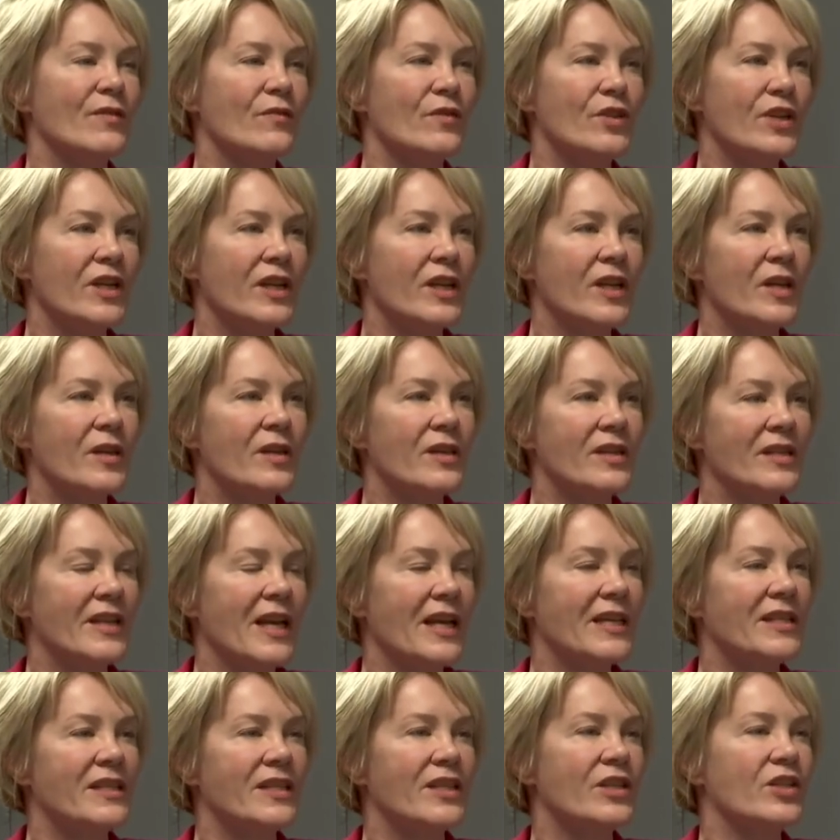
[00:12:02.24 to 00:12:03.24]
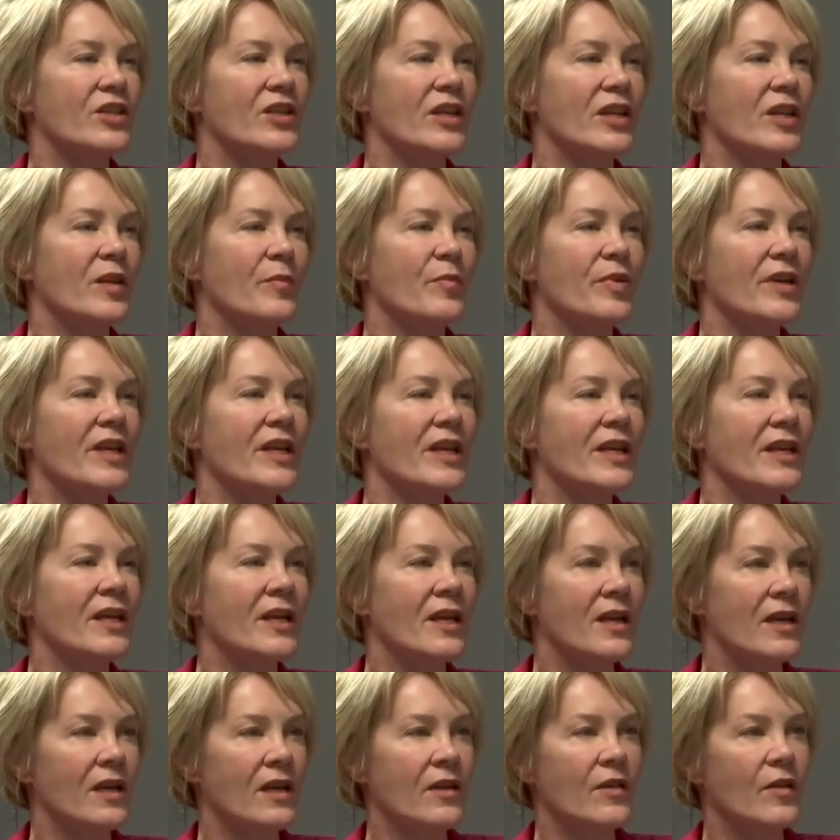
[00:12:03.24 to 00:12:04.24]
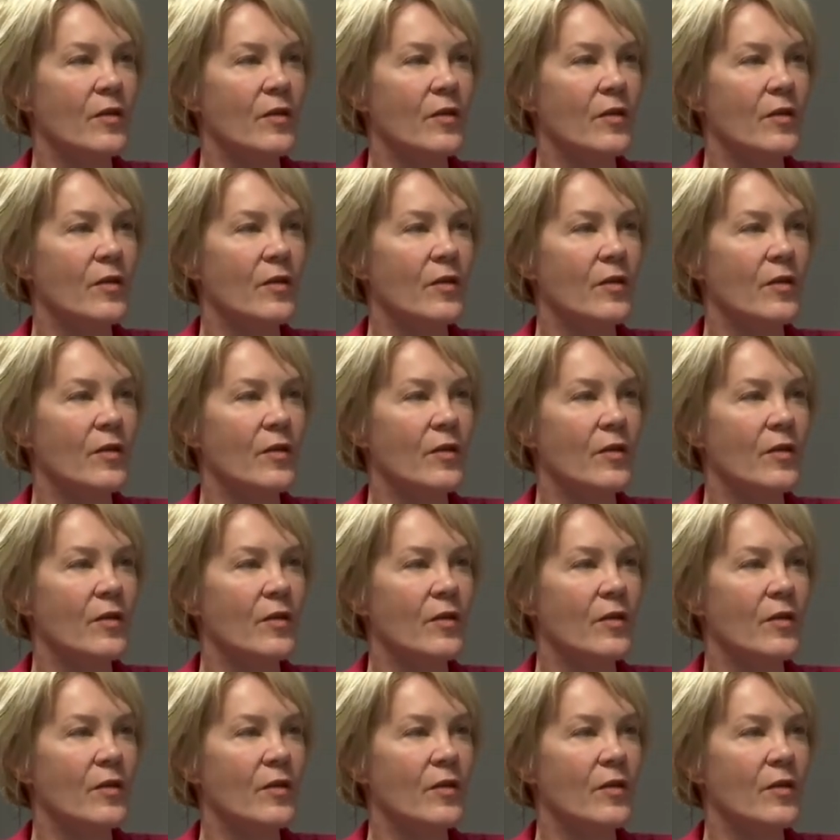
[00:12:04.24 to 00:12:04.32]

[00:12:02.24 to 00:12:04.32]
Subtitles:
of debt to GDP on